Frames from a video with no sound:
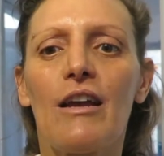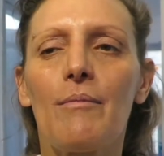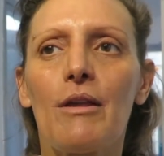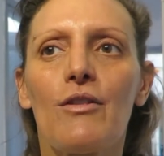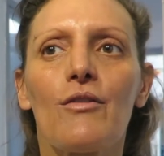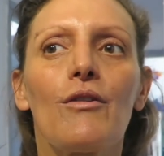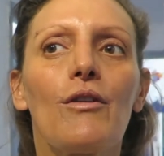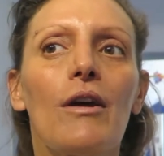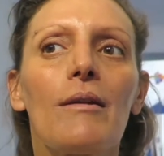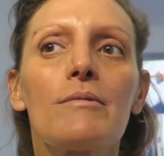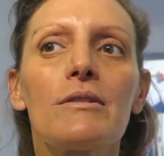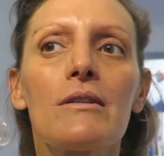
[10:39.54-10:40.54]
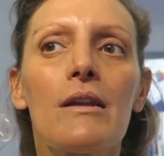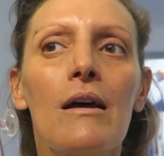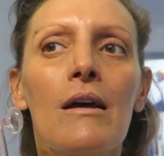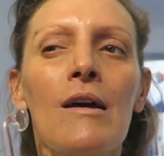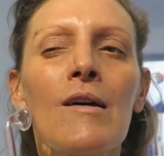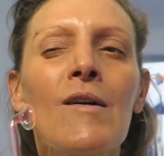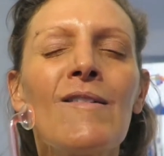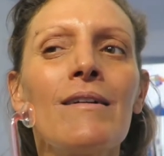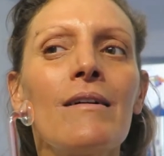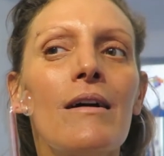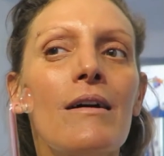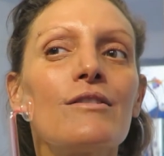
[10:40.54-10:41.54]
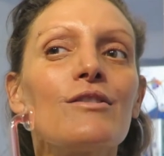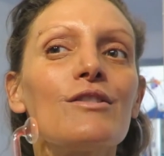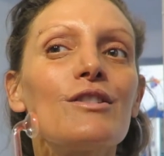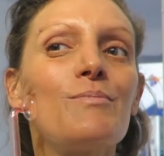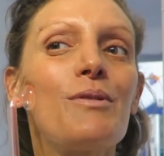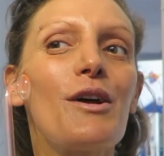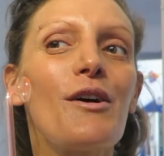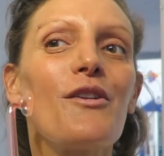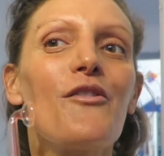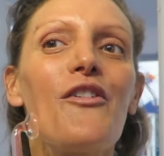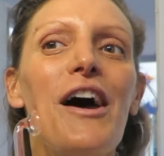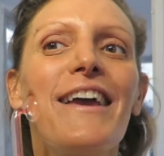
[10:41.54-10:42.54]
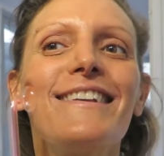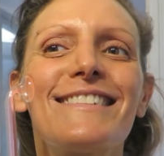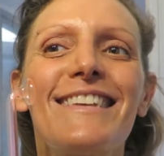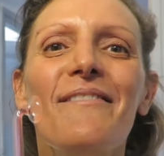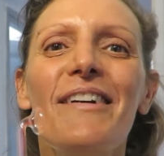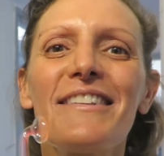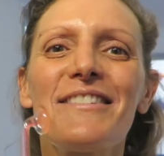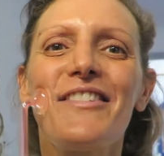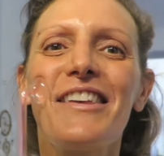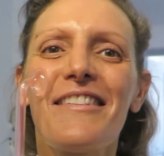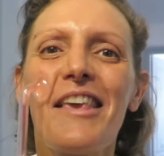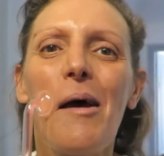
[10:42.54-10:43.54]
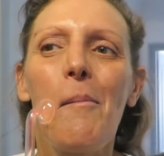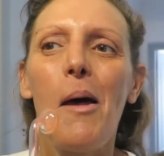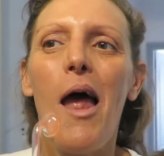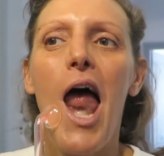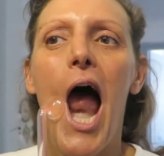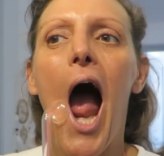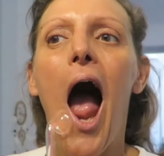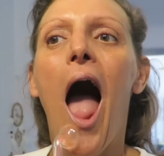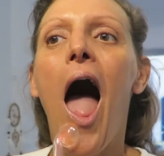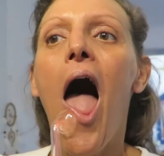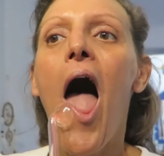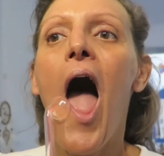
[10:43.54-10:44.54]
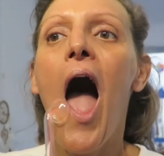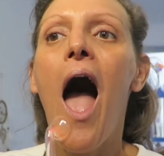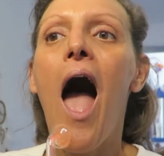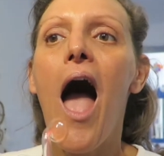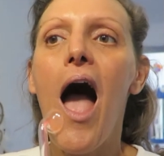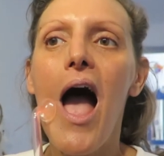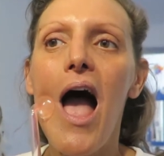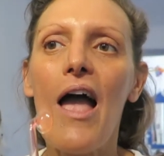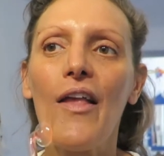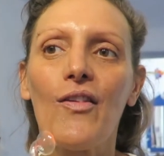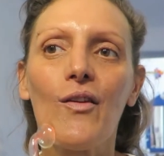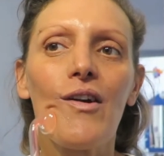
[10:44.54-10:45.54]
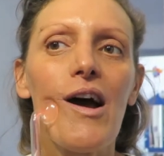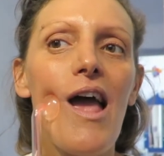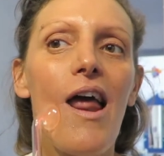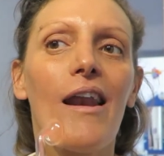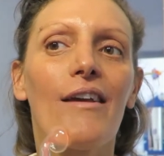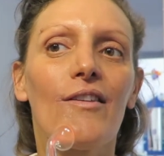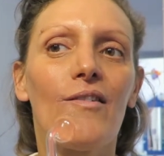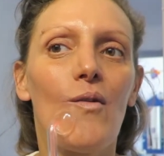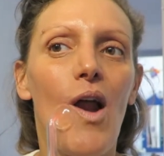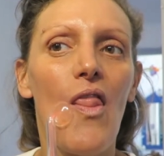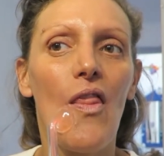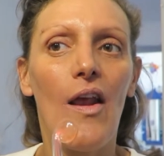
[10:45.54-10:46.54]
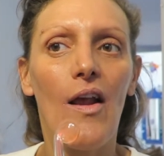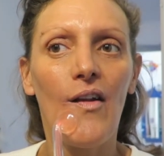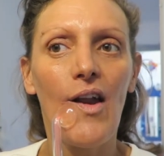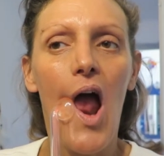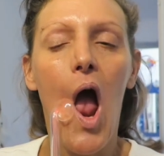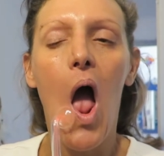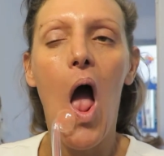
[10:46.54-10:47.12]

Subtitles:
coming through. I'm just gonna, as soon as you put it on your face, please do it, get a bit. It's alright, and I just run this